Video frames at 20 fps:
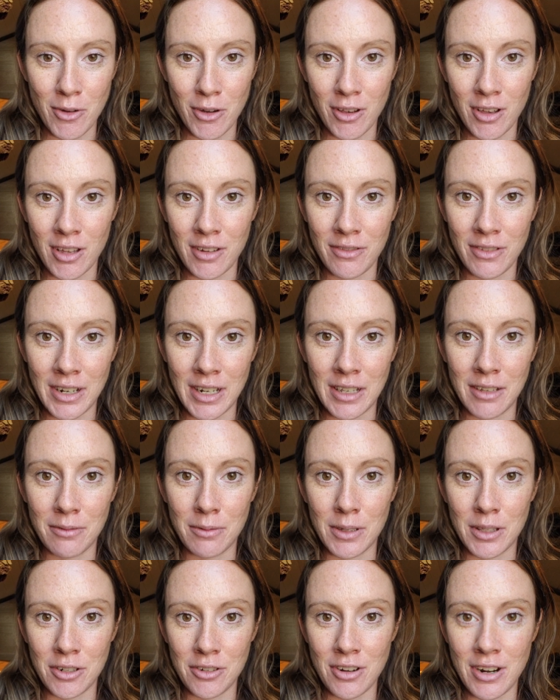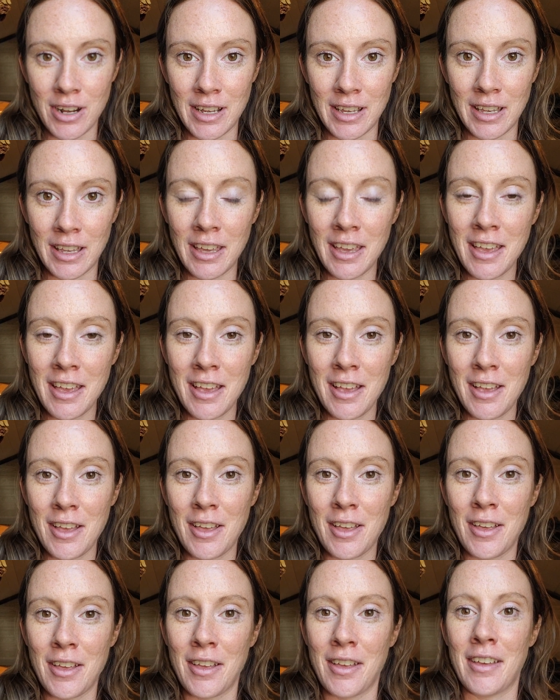more confident with trying
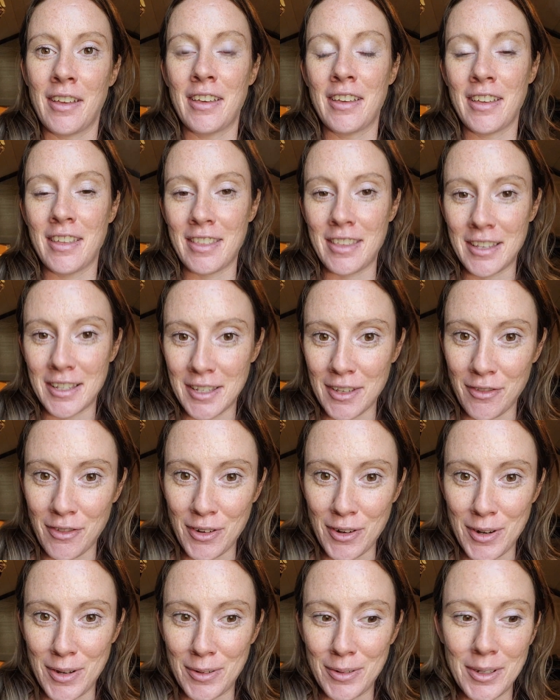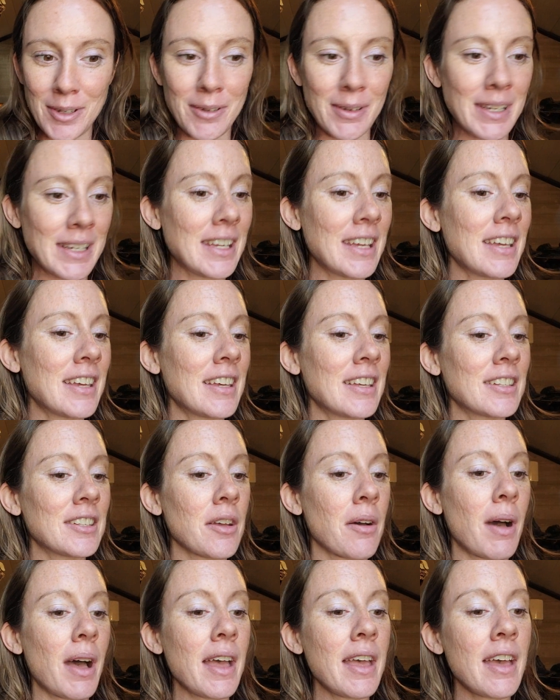this if you're new to it.
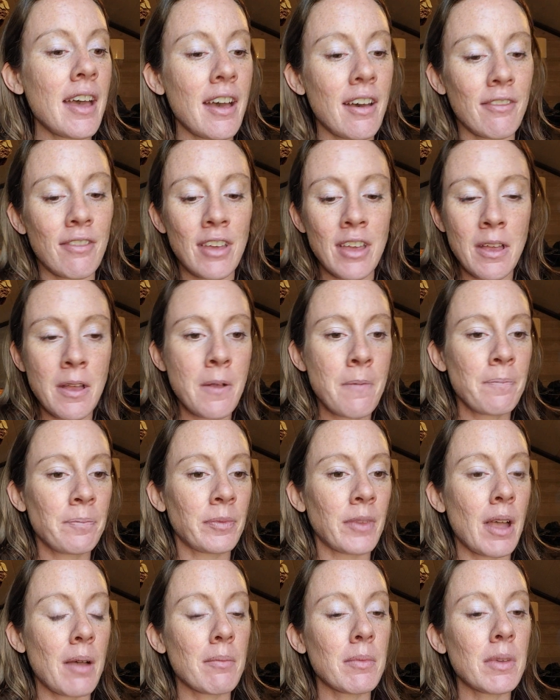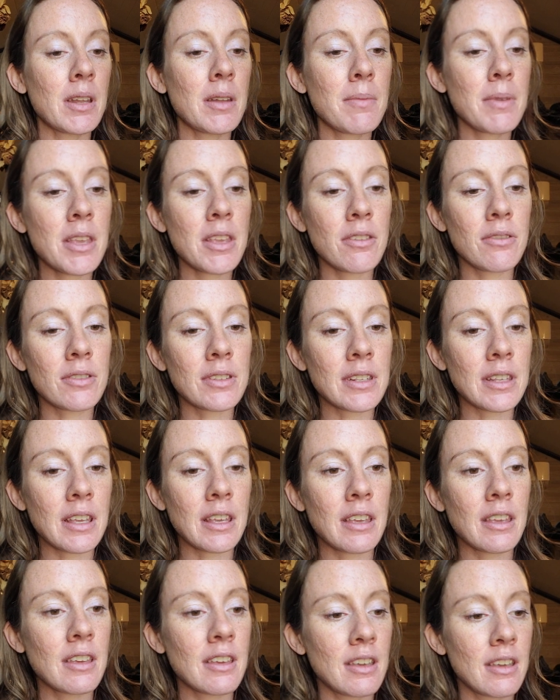So I'm going to be
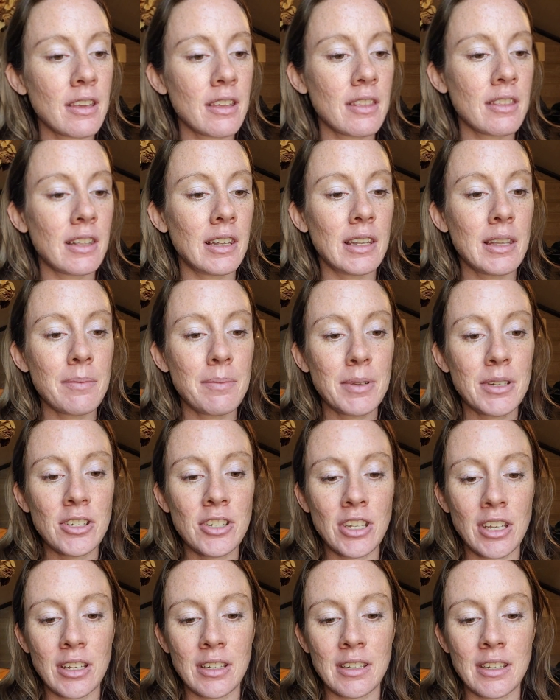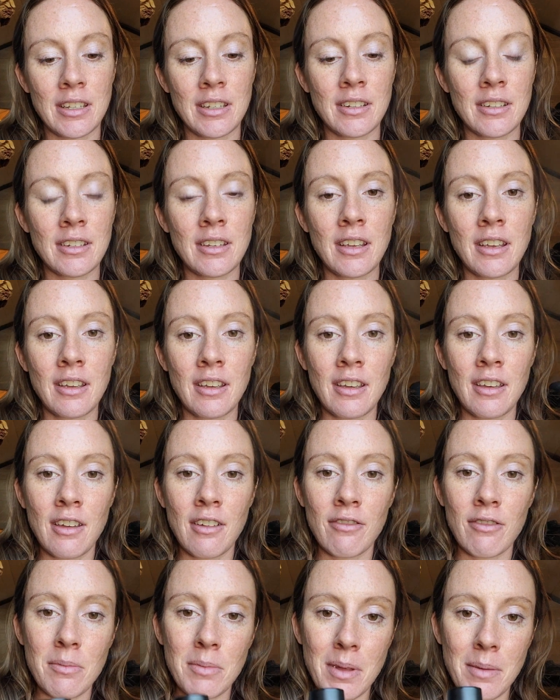using the lip and cheek tint
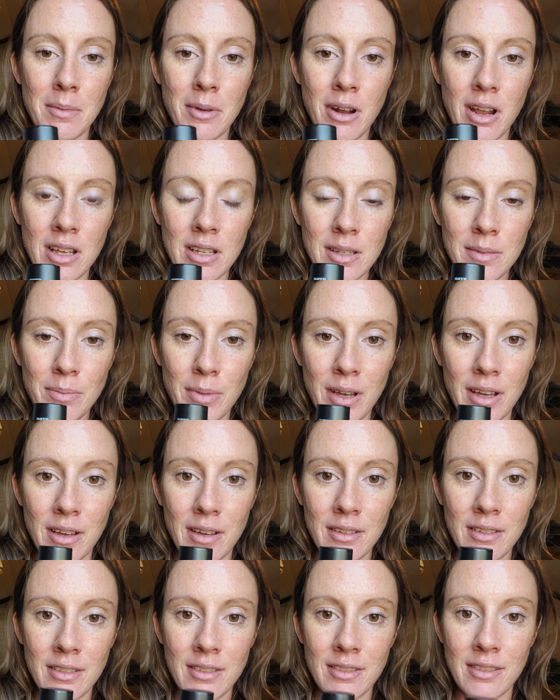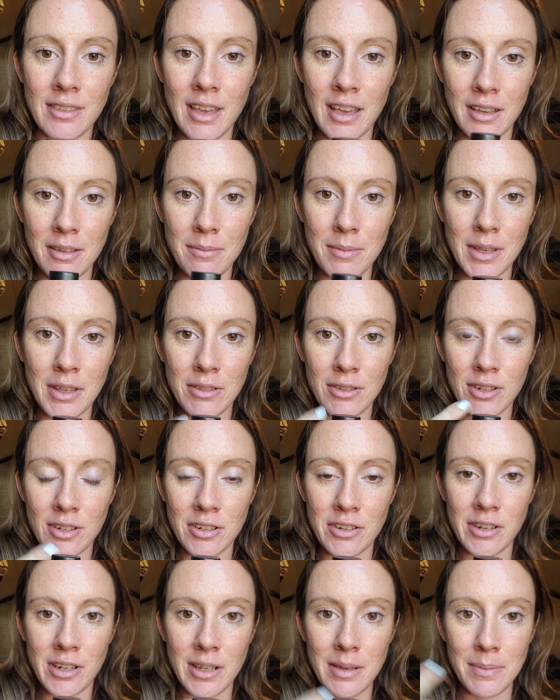from Lemongrass Spa that can be used
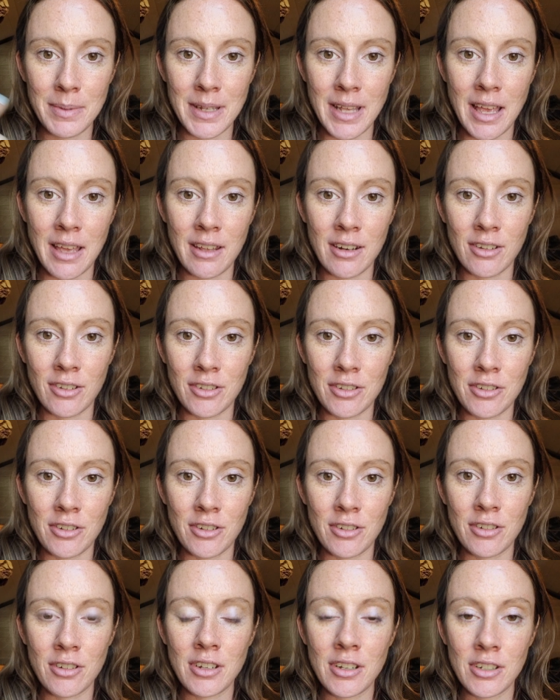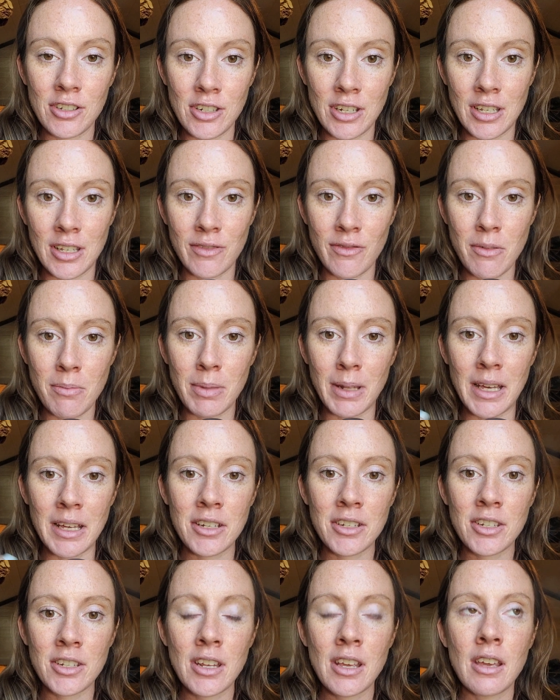on your lips and on your cheeks for
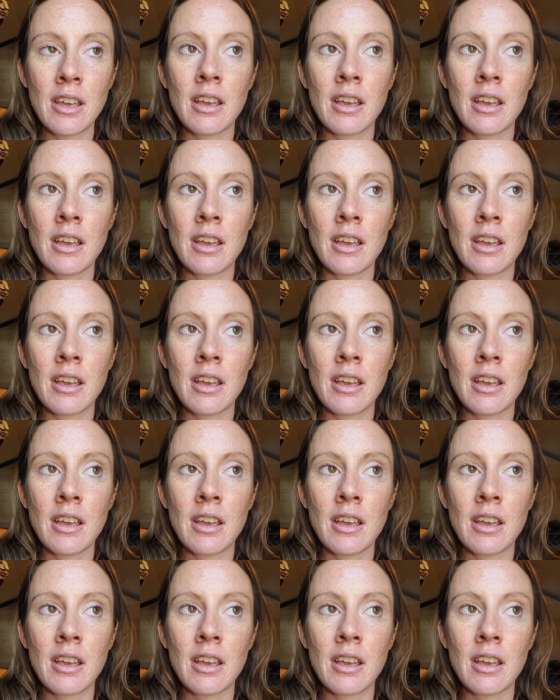blush.